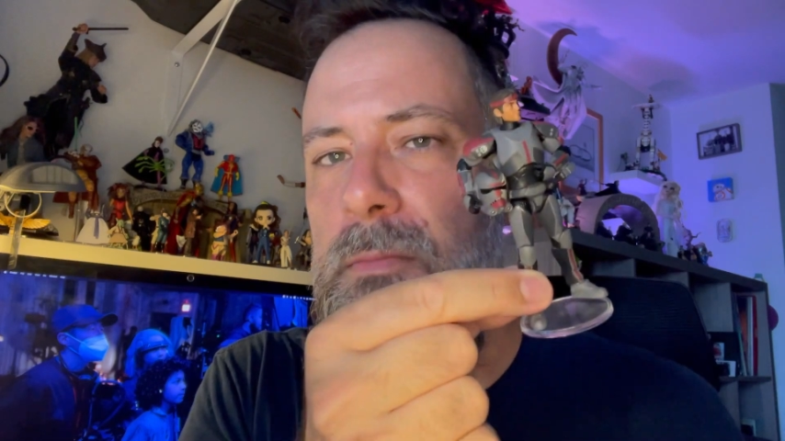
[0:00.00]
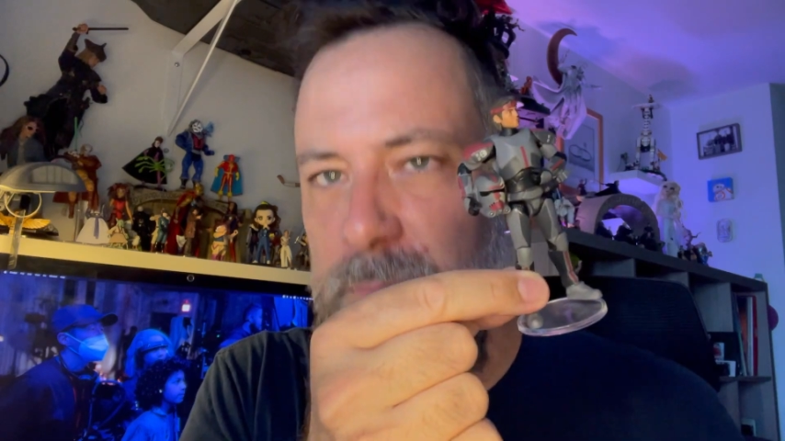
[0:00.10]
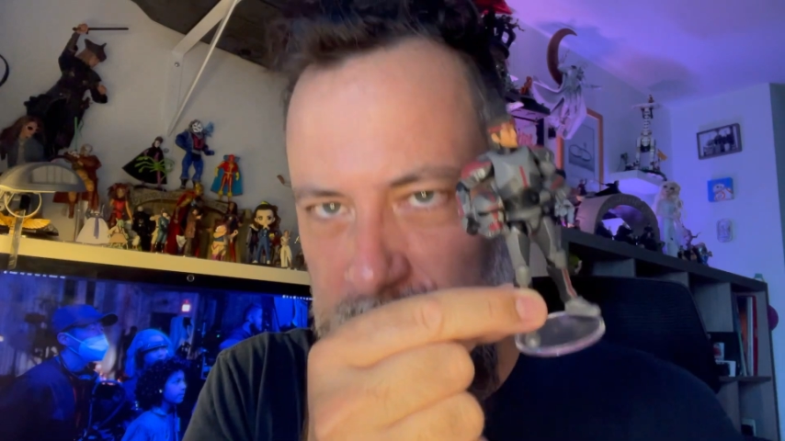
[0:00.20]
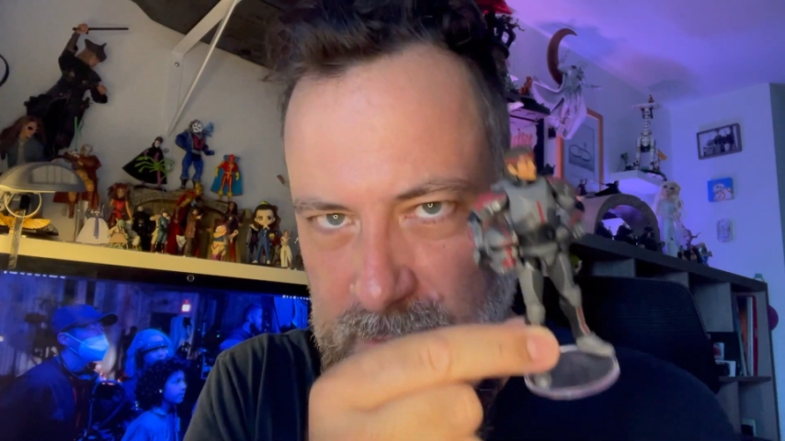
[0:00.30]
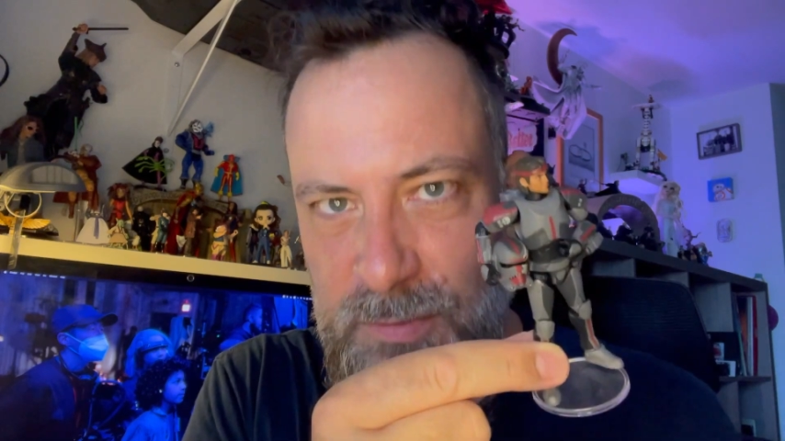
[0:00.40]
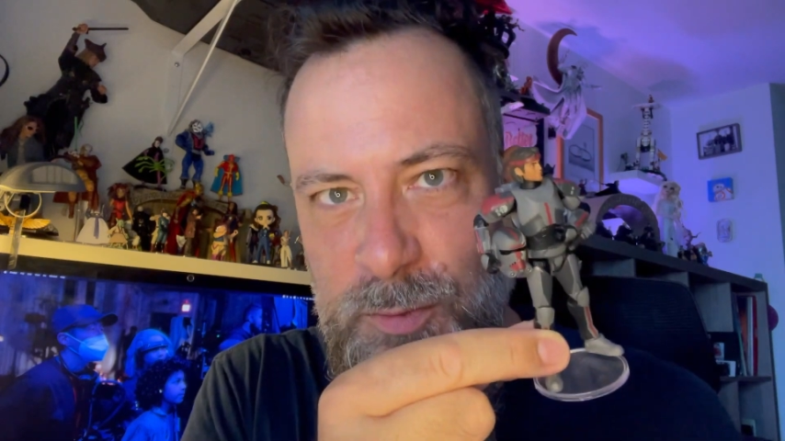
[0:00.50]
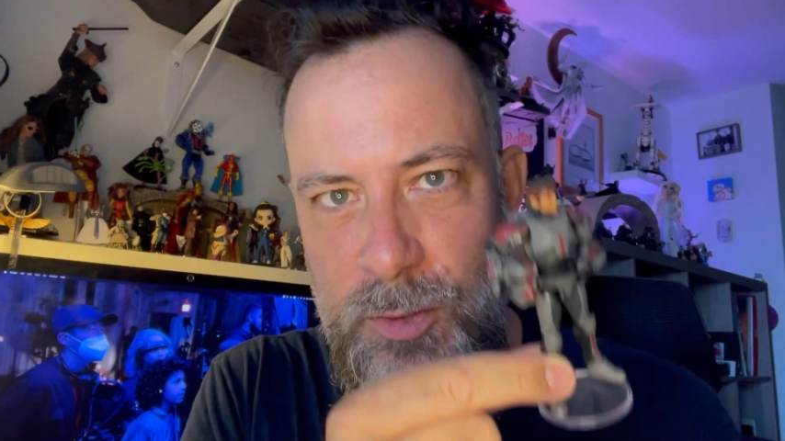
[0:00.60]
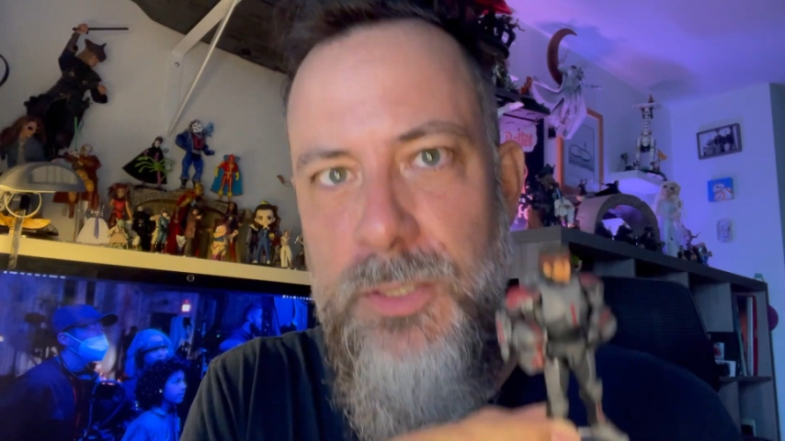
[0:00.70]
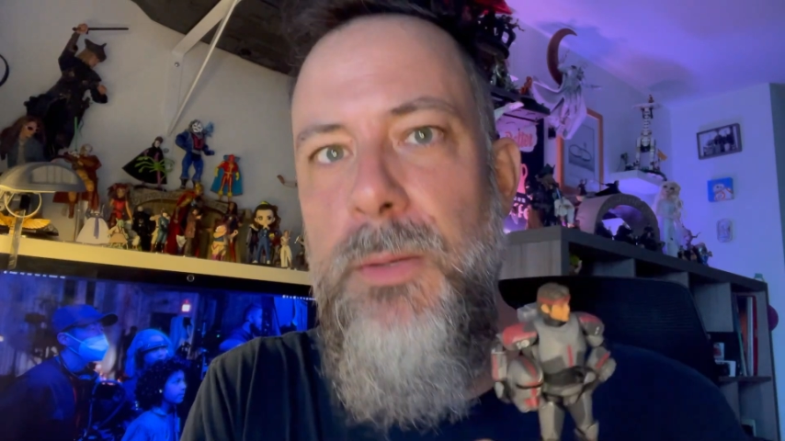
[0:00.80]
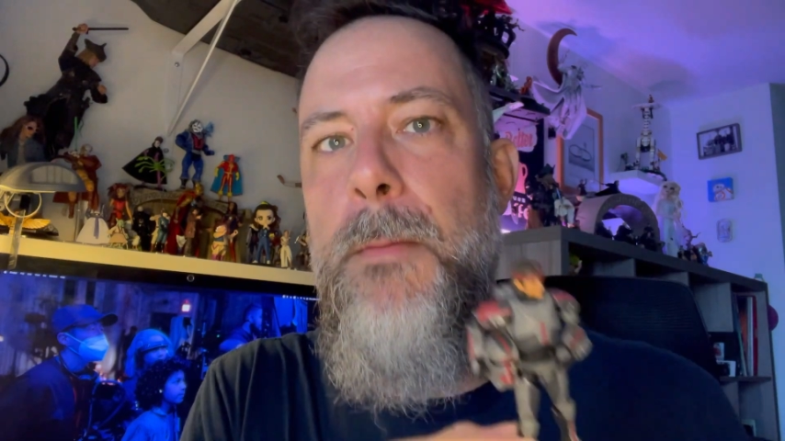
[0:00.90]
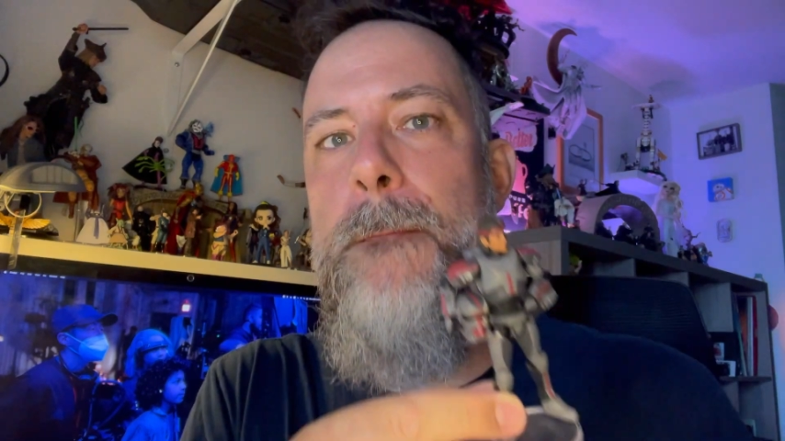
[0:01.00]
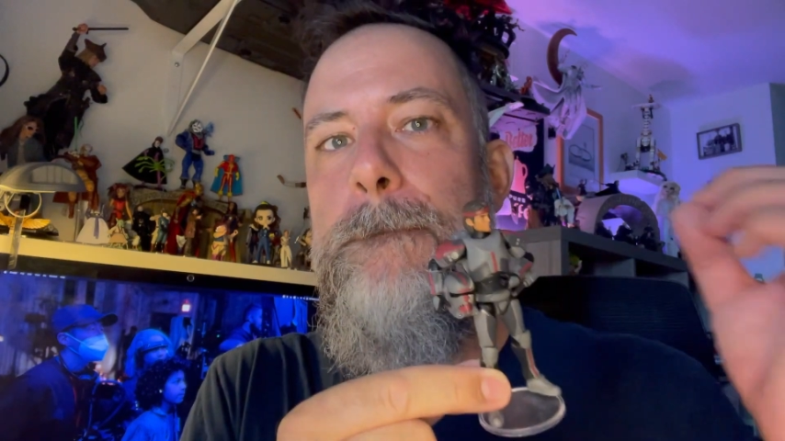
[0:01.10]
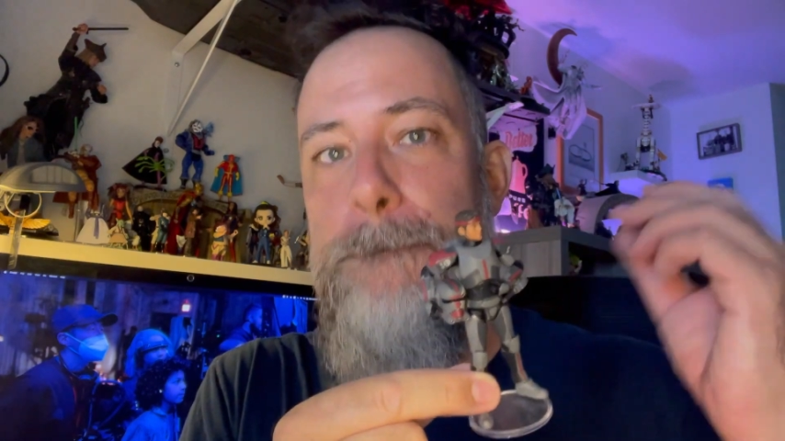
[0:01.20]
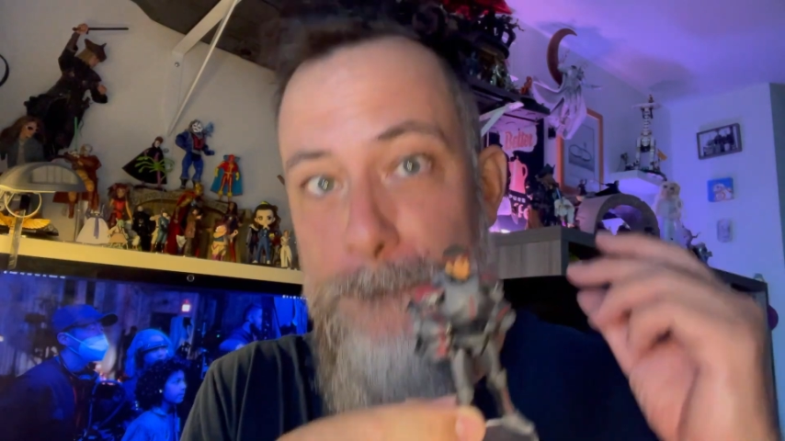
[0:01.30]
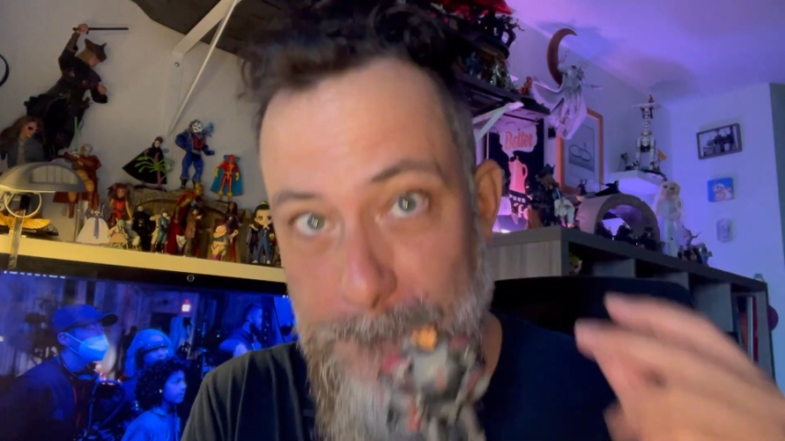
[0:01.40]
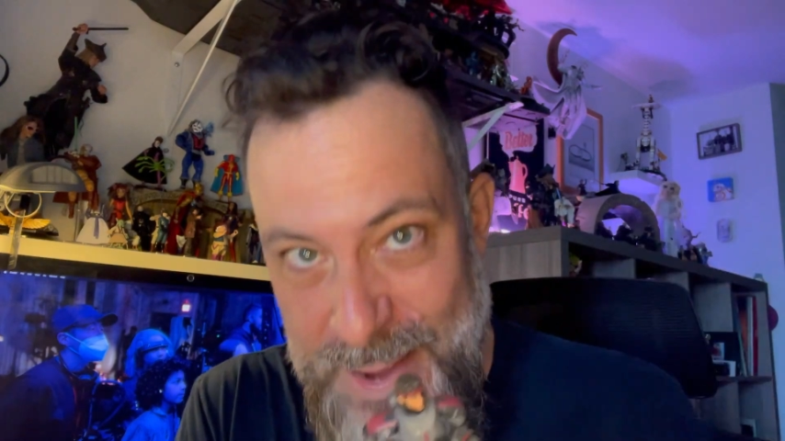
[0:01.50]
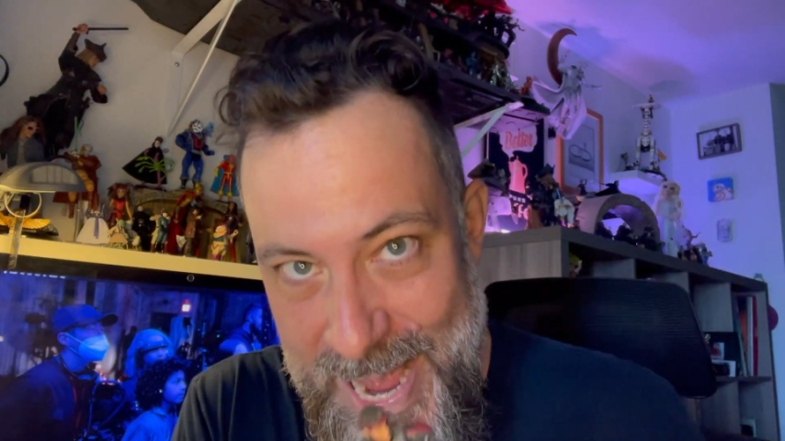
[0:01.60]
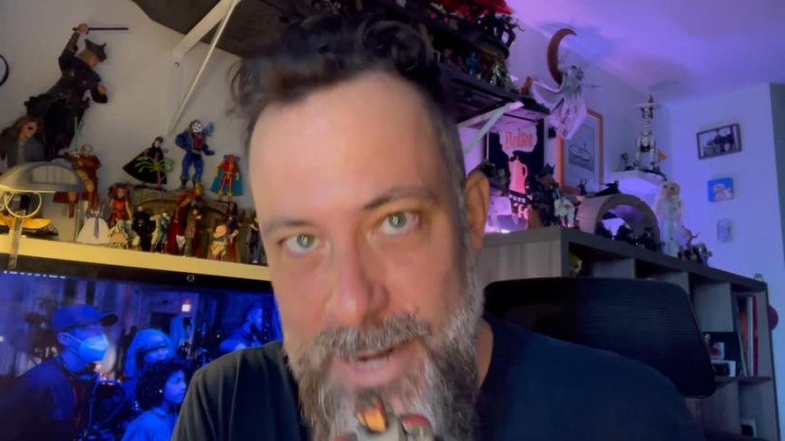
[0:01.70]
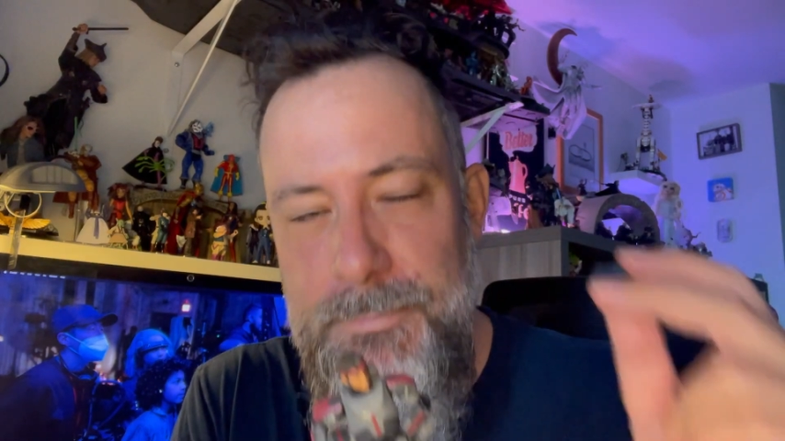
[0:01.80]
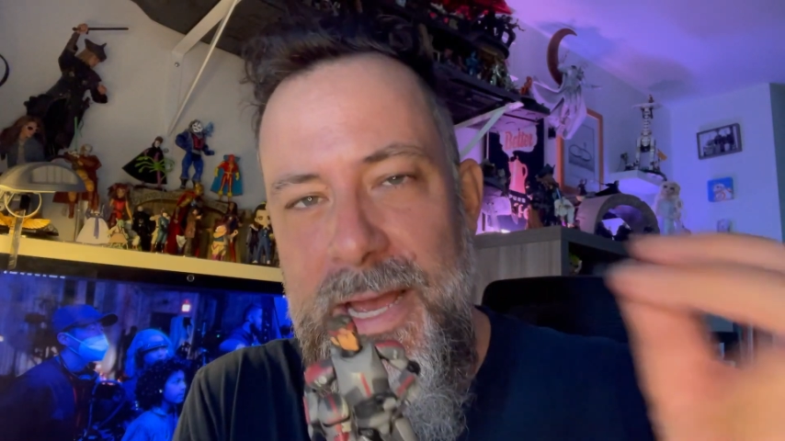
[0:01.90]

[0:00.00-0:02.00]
But the first Bad